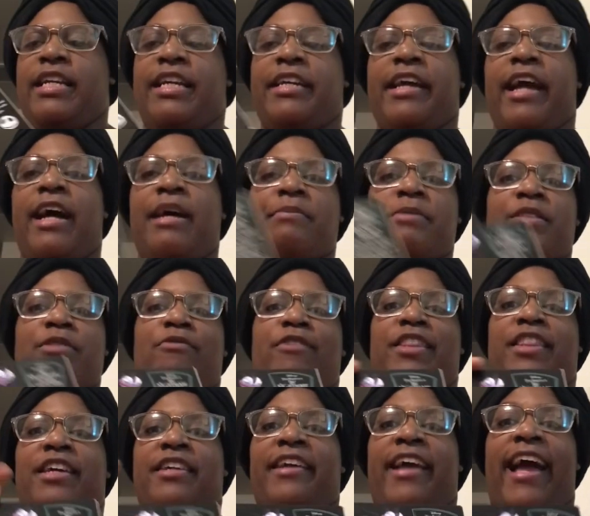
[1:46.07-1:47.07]
it comes with
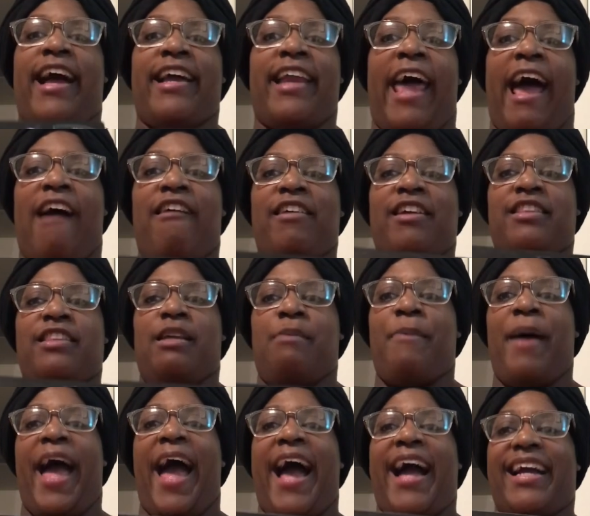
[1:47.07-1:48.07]
a cutout in the
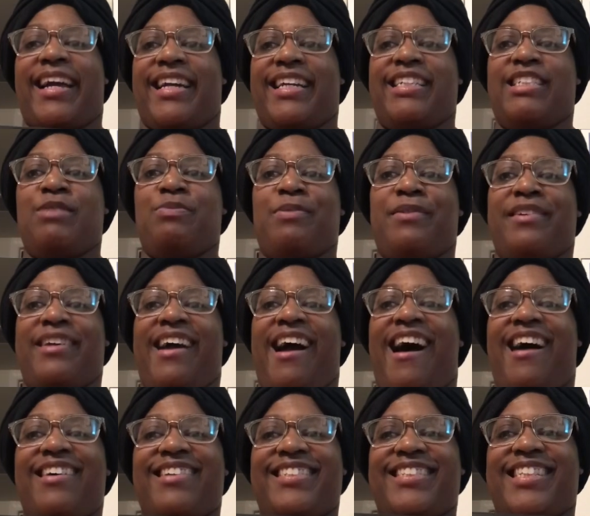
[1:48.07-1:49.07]
back. It's pretty
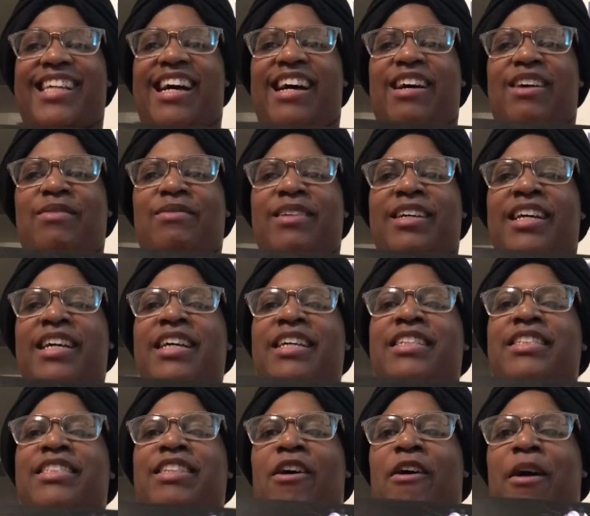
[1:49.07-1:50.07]
awesome,
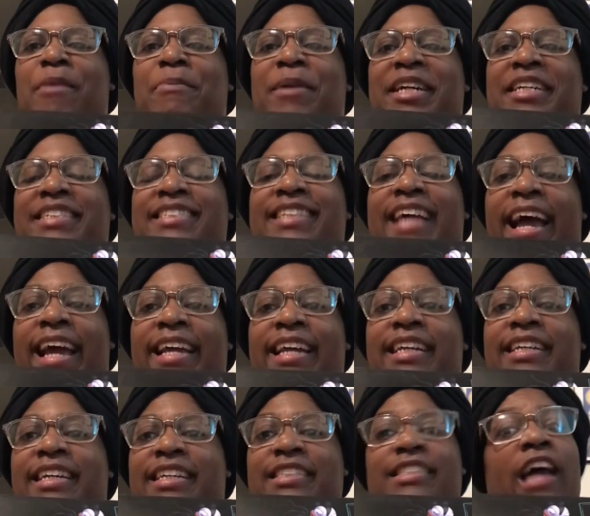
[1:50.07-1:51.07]
so I'm
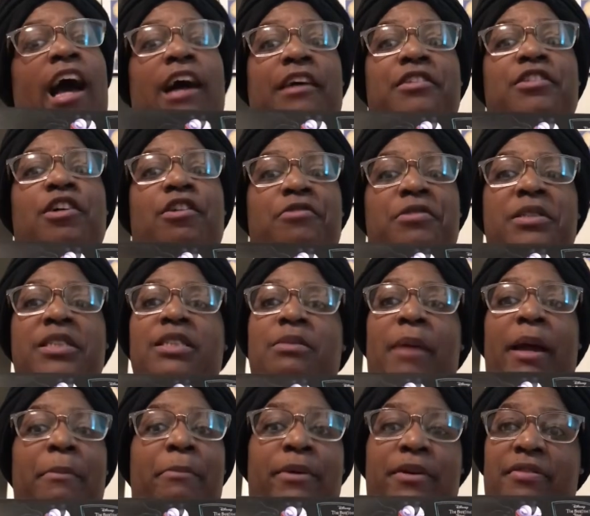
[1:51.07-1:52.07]
excited because October is
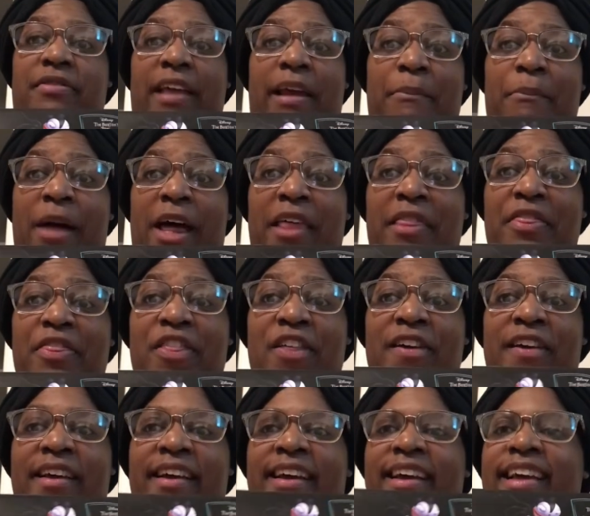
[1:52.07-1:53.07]
my birthday month,
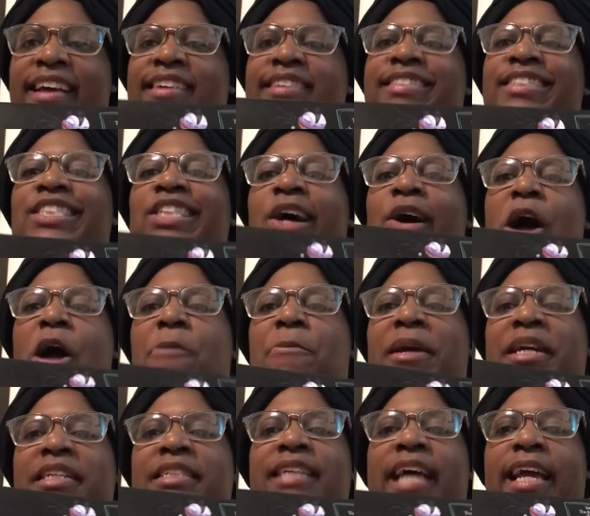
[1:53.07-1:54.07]
so I'm
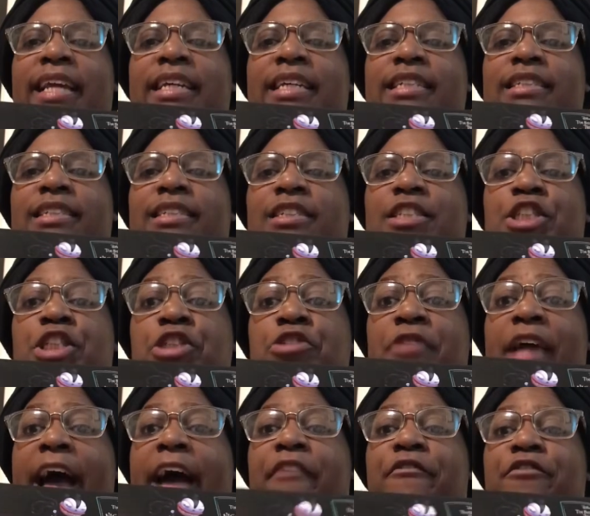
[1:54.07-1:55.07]
excited to do
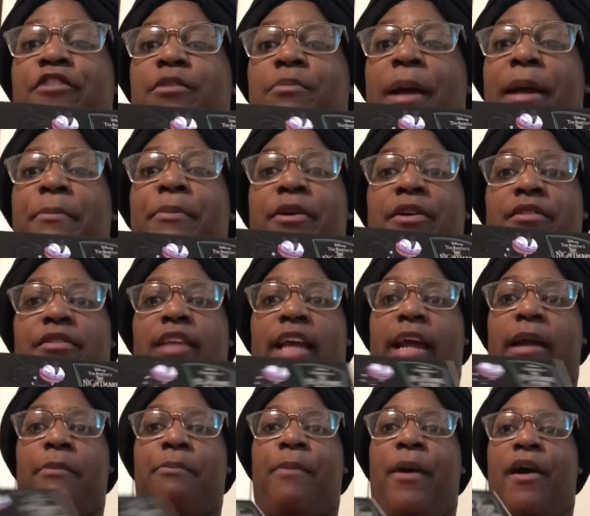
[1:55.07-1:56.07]
that for my
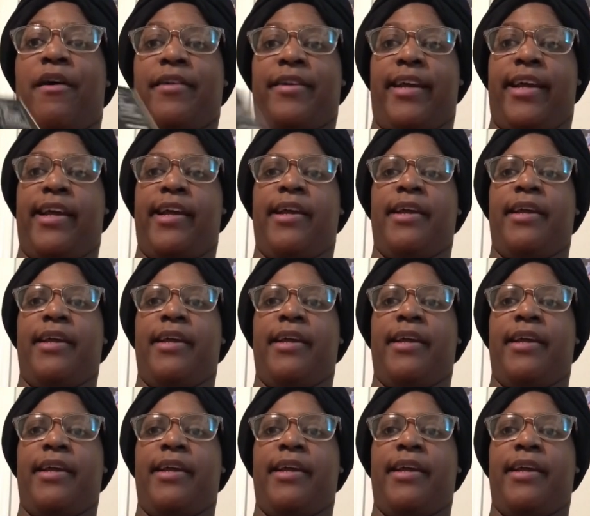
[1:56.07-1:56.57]
birthday party.